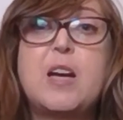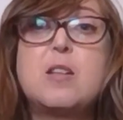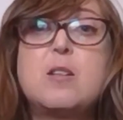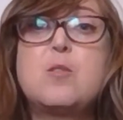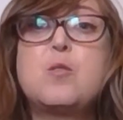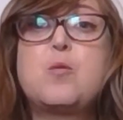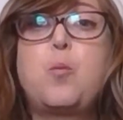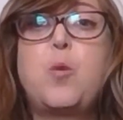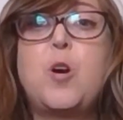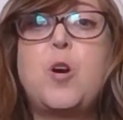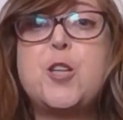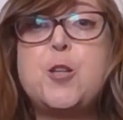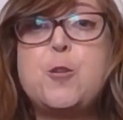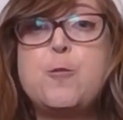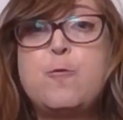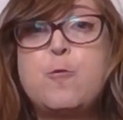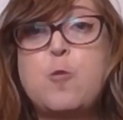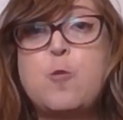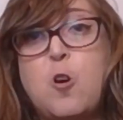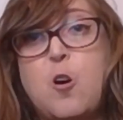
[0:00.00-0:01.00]
and what
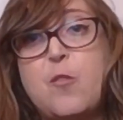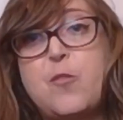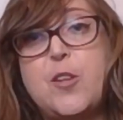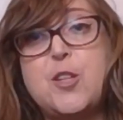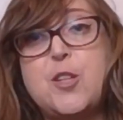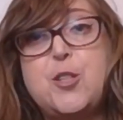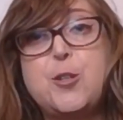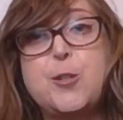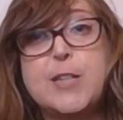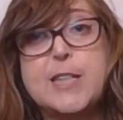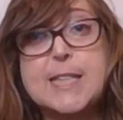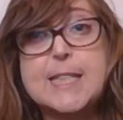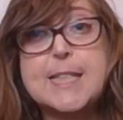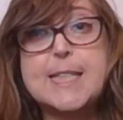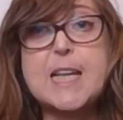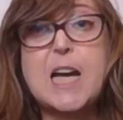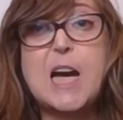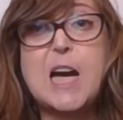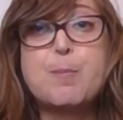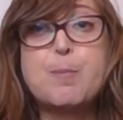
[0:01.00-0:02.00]
you've got that you can
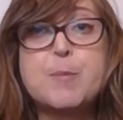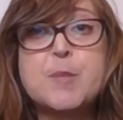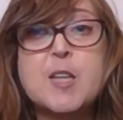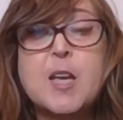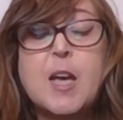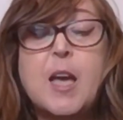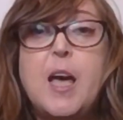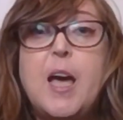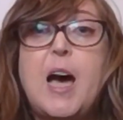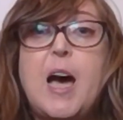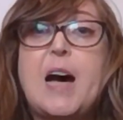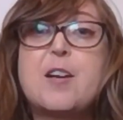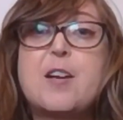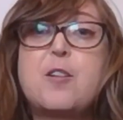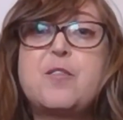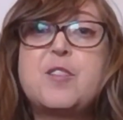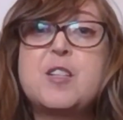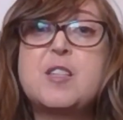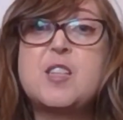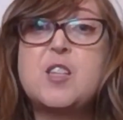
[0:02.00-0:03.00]
adapt. And
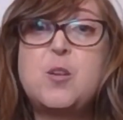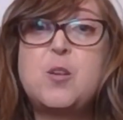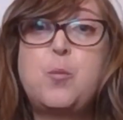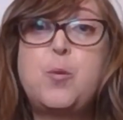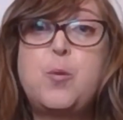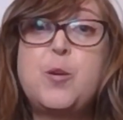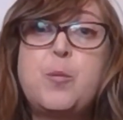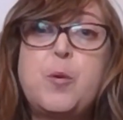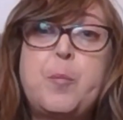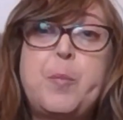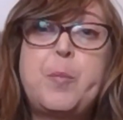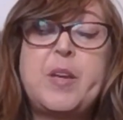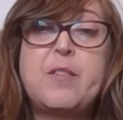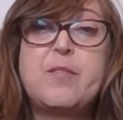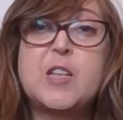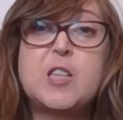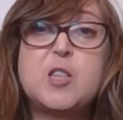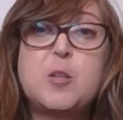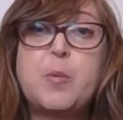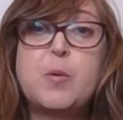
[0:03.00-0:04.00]
obviously we will be
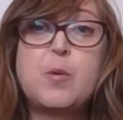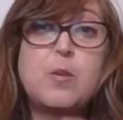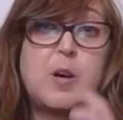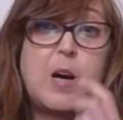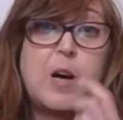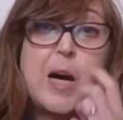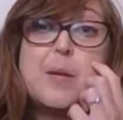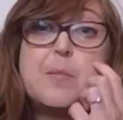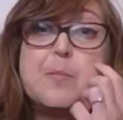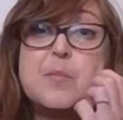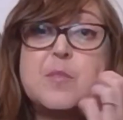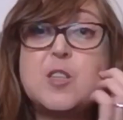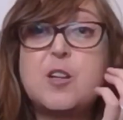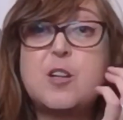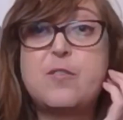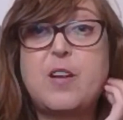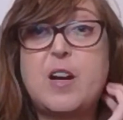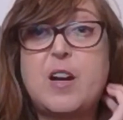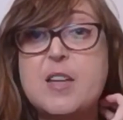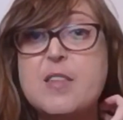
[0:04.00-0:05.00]
available,
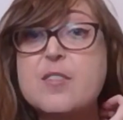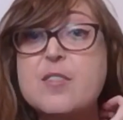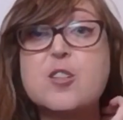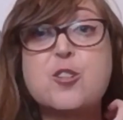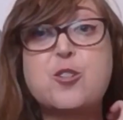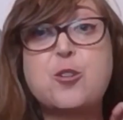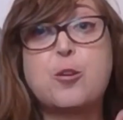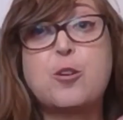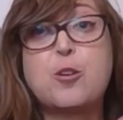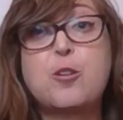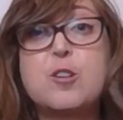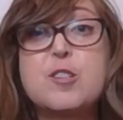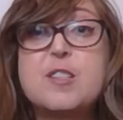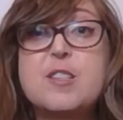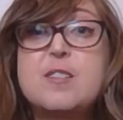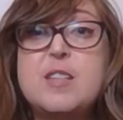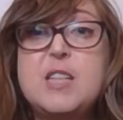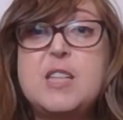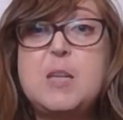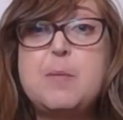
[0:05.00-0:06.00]
via the short
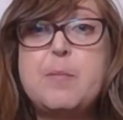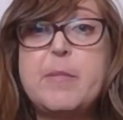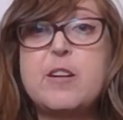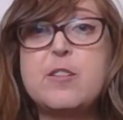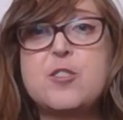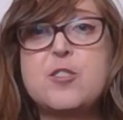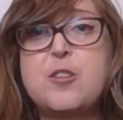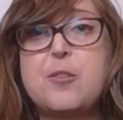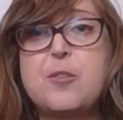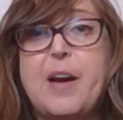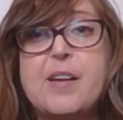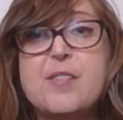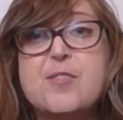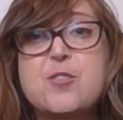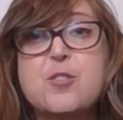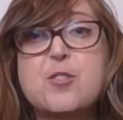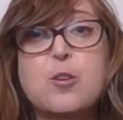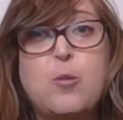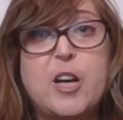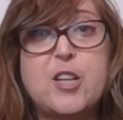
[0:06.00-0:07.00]
courses email to
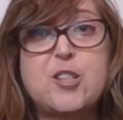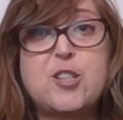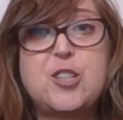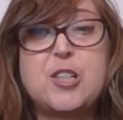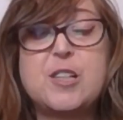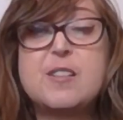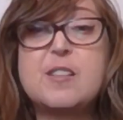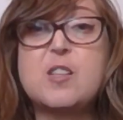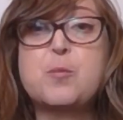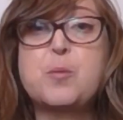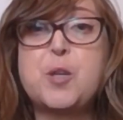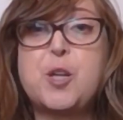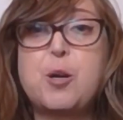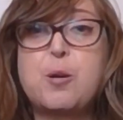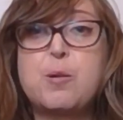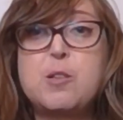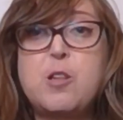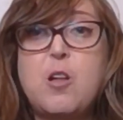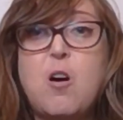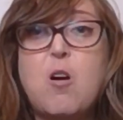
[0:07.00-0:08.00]
answer questions as we
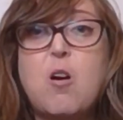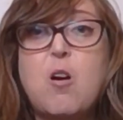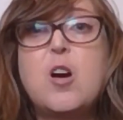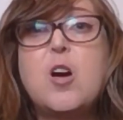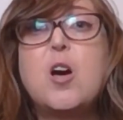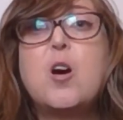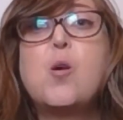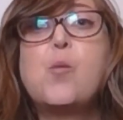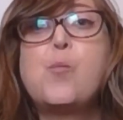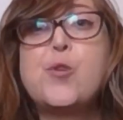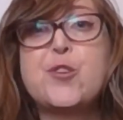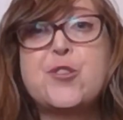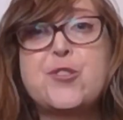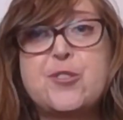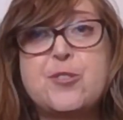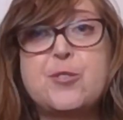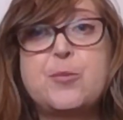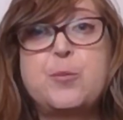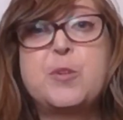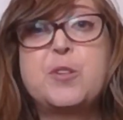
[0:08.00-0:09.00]
go along.
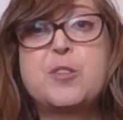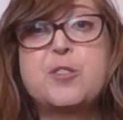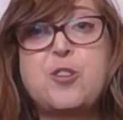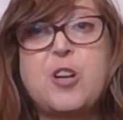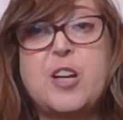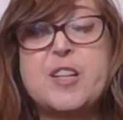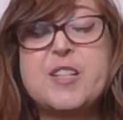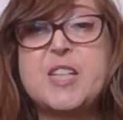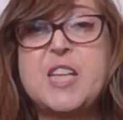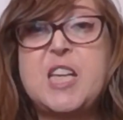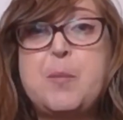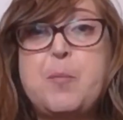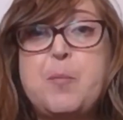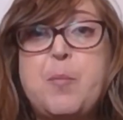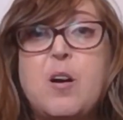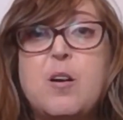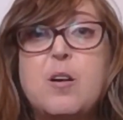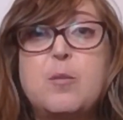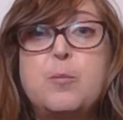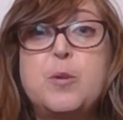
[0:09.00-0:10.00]
We'll try to keep
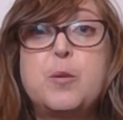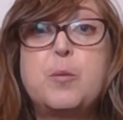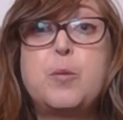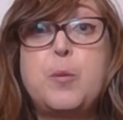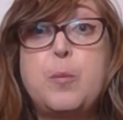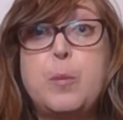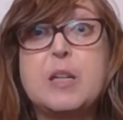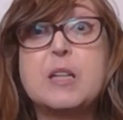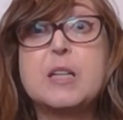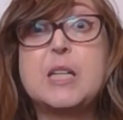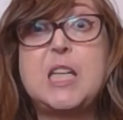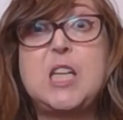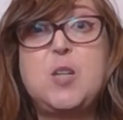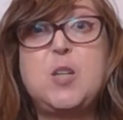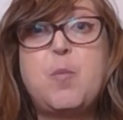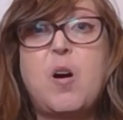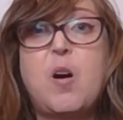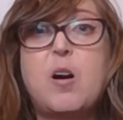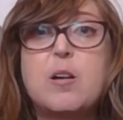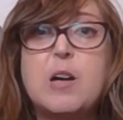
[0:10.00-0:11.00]
we will
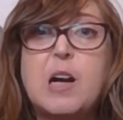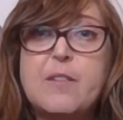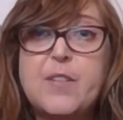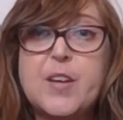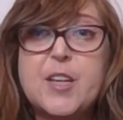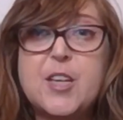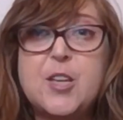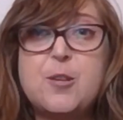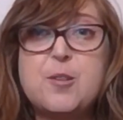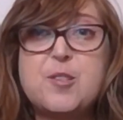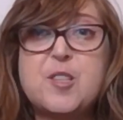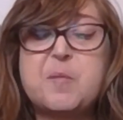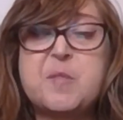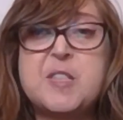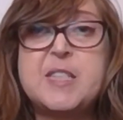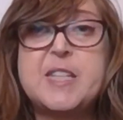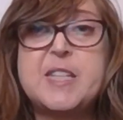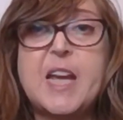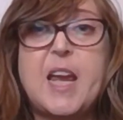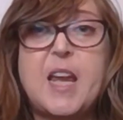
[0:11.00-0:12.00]
keep our FAQs up
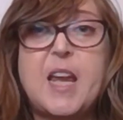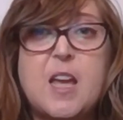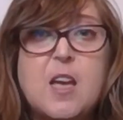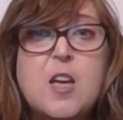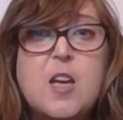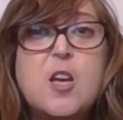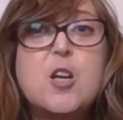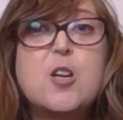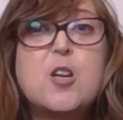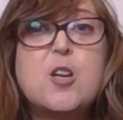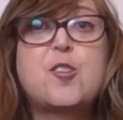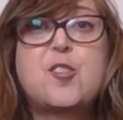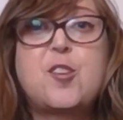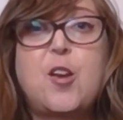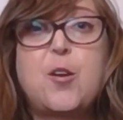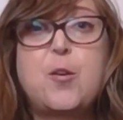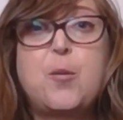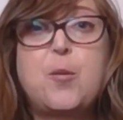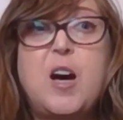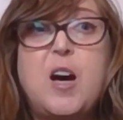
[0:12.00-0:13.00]
to date.
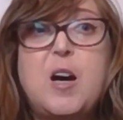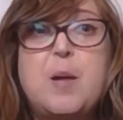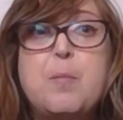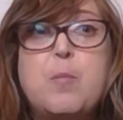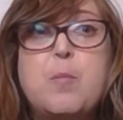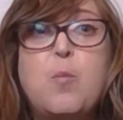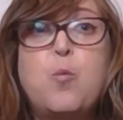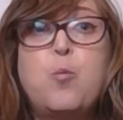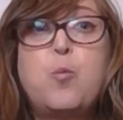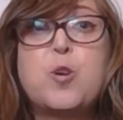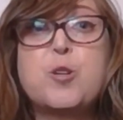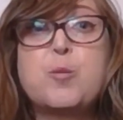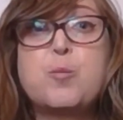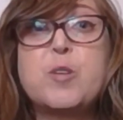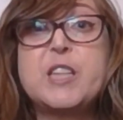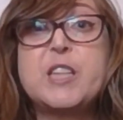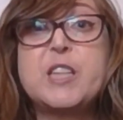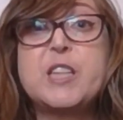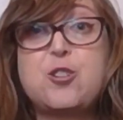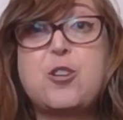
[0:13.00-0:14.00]
So we're
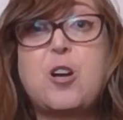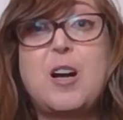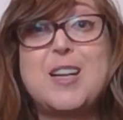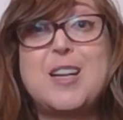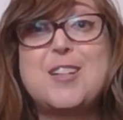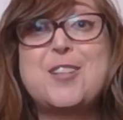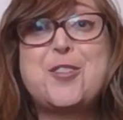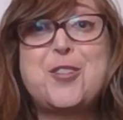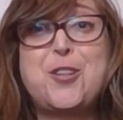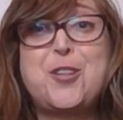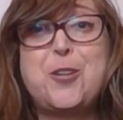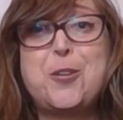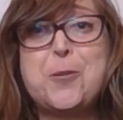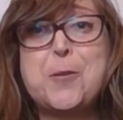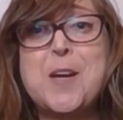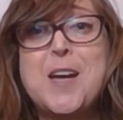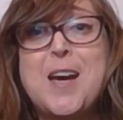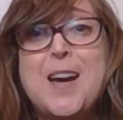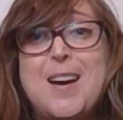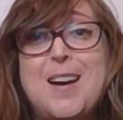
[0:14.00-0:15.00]
really trying
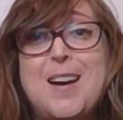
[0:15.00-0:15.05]
to